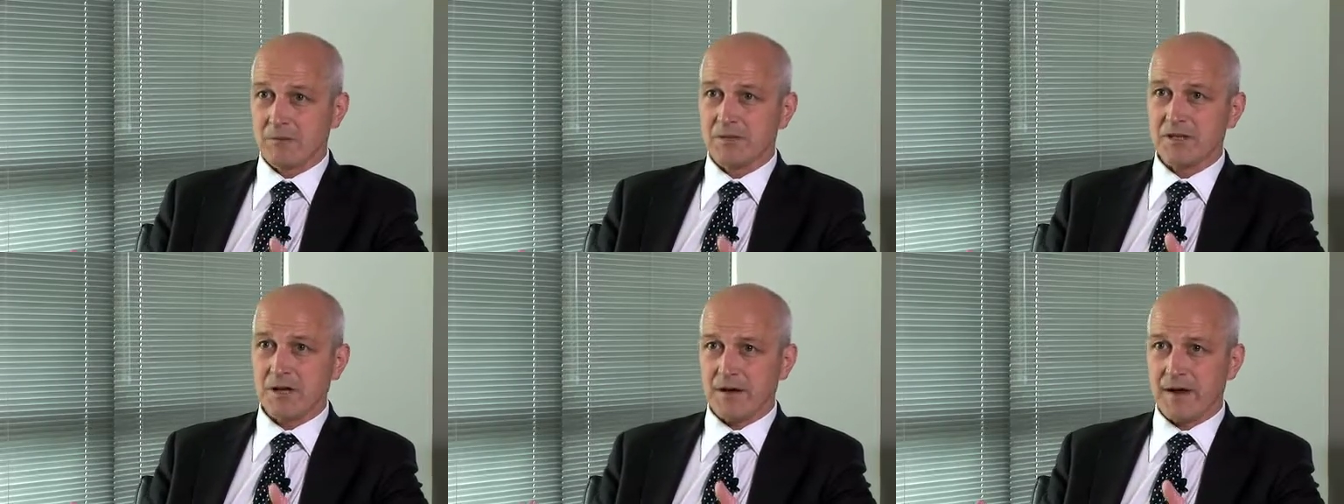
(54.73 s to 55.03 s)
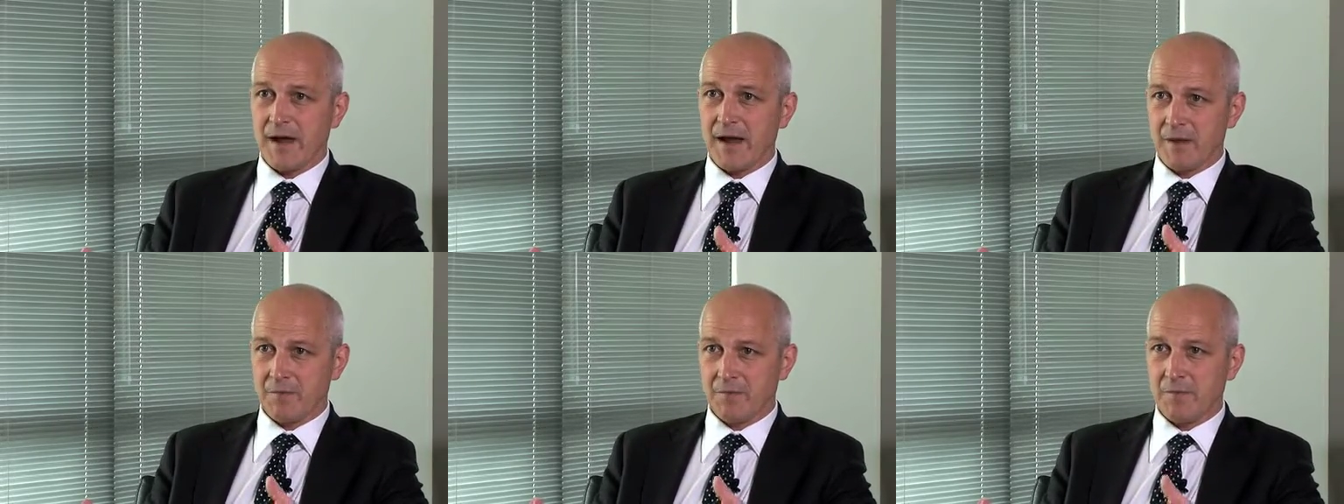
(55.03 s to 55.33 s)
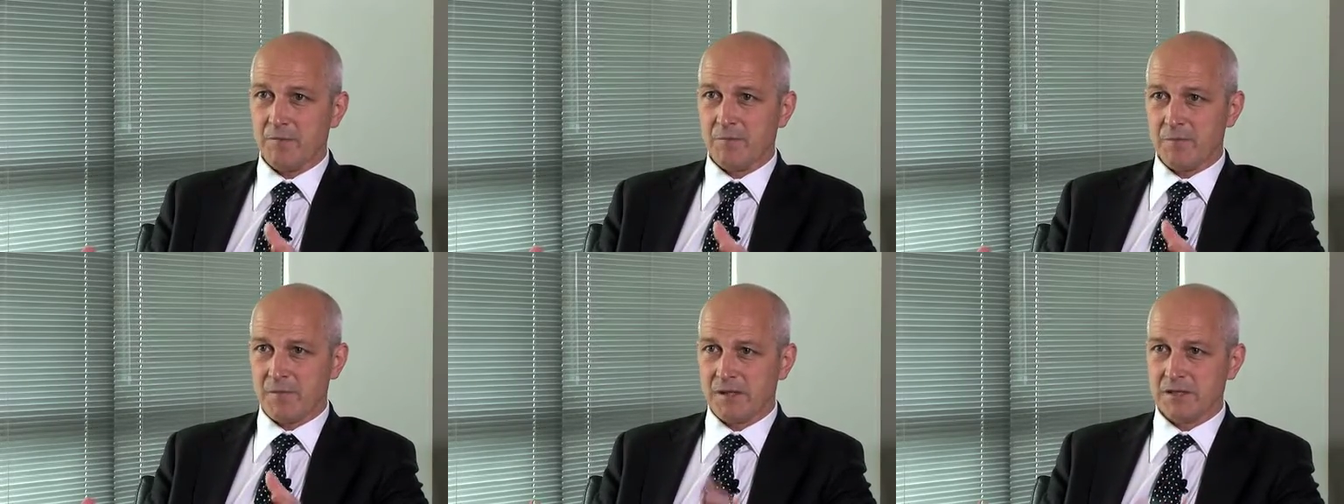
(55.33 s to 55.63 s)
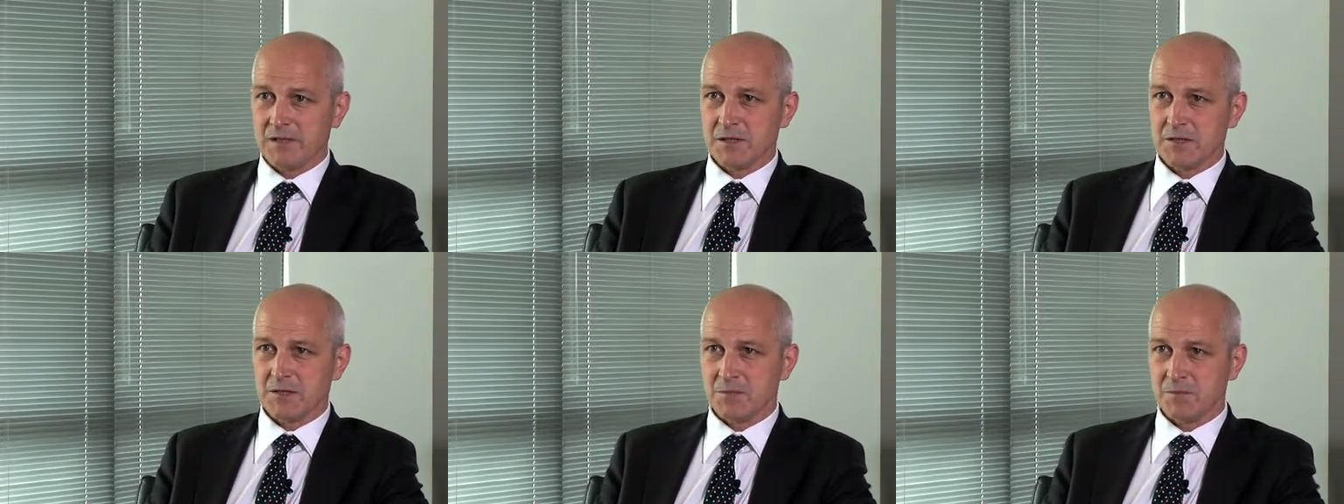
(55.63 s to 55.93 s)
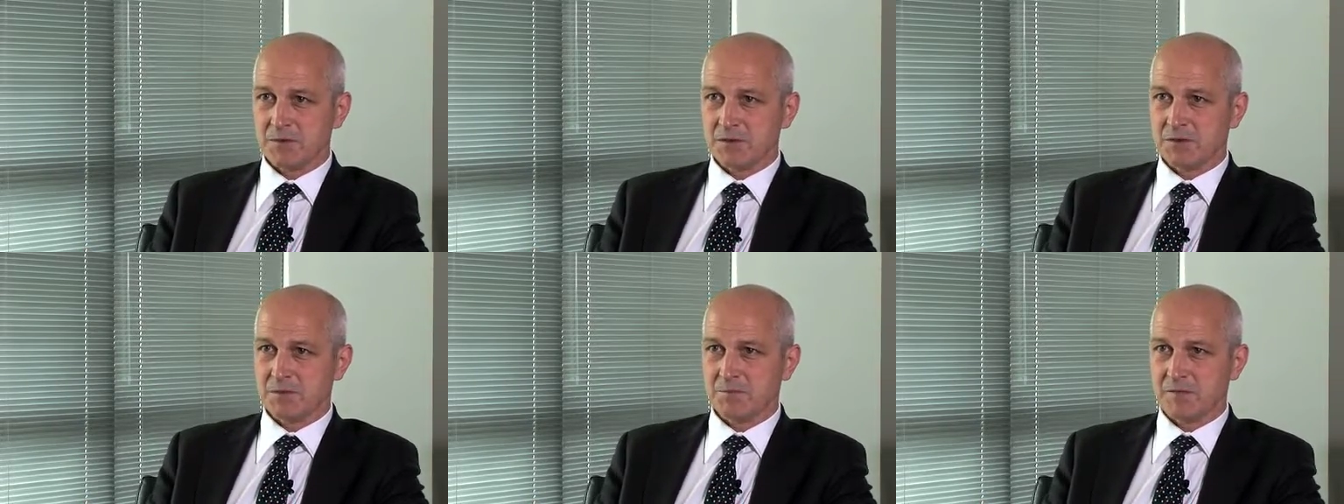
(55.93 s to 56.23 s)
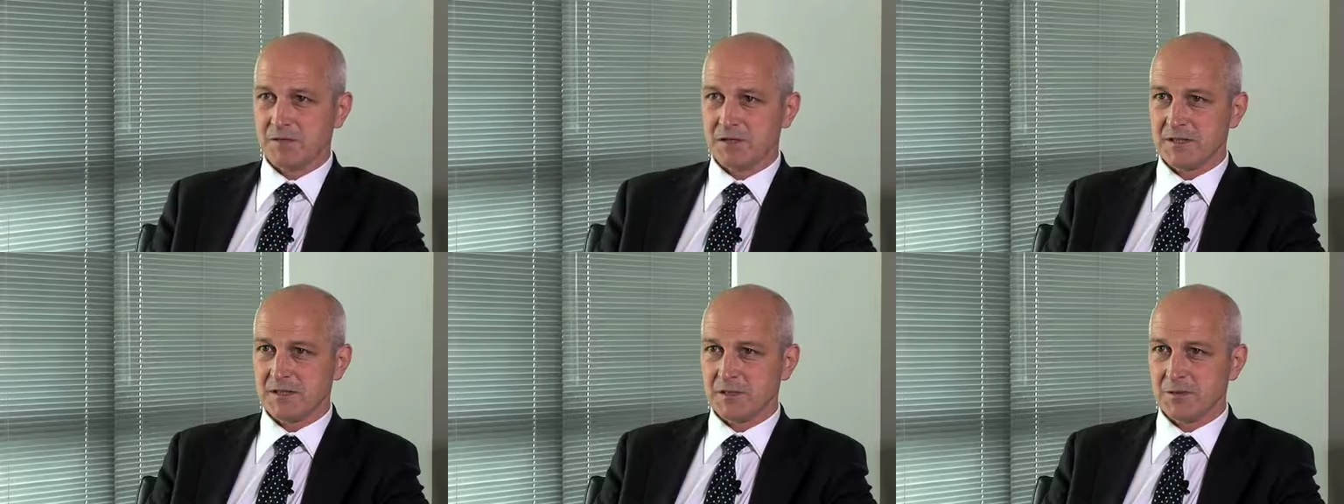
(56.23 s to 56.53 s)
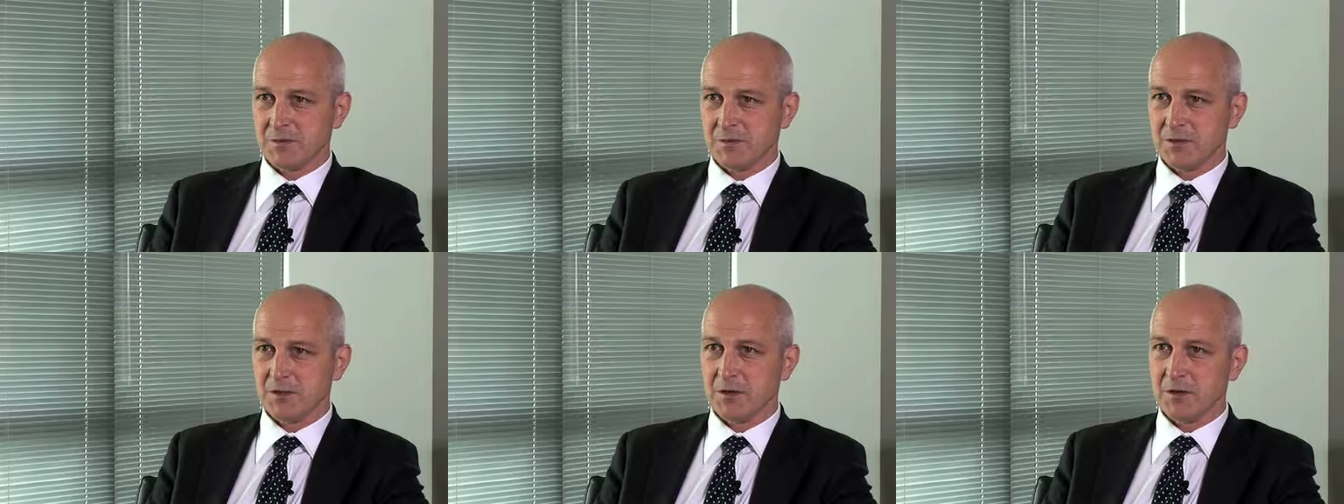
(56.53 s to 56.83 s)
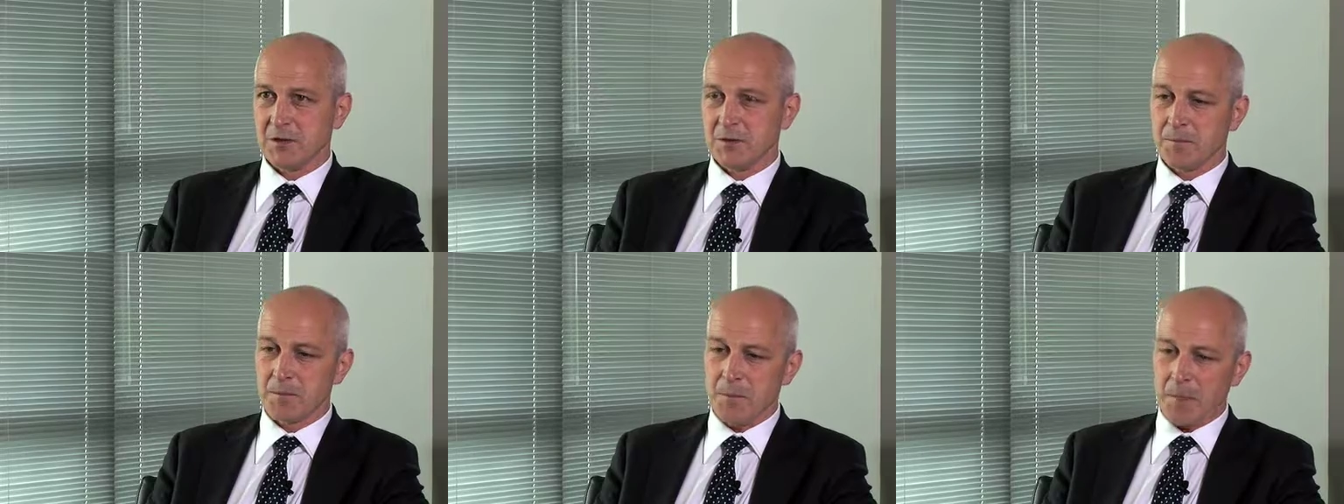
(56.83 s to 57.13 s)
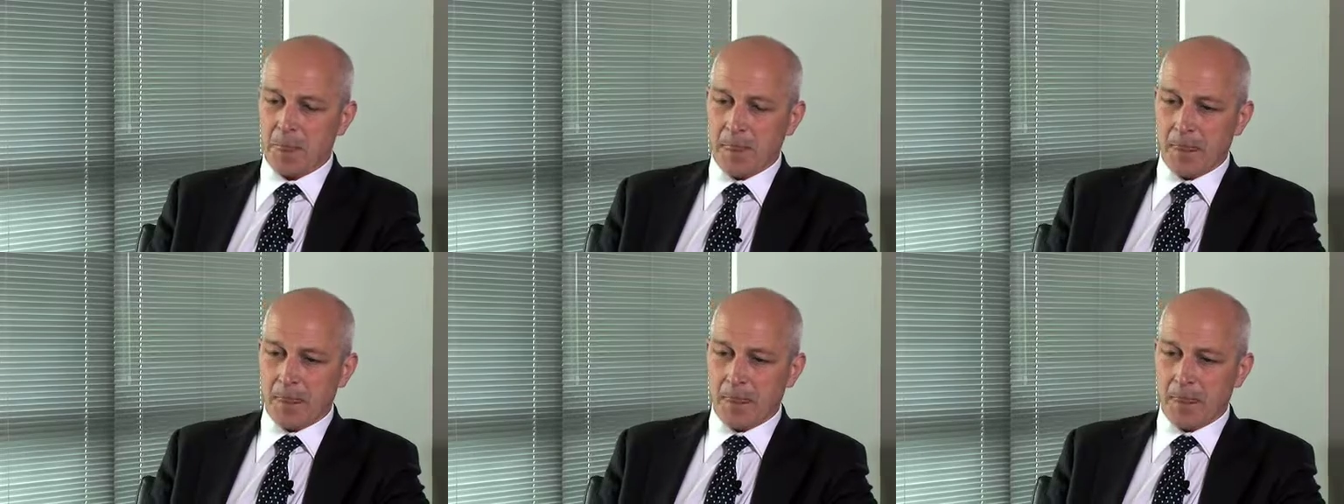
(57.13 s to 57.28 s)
was okay. Business was, business was good.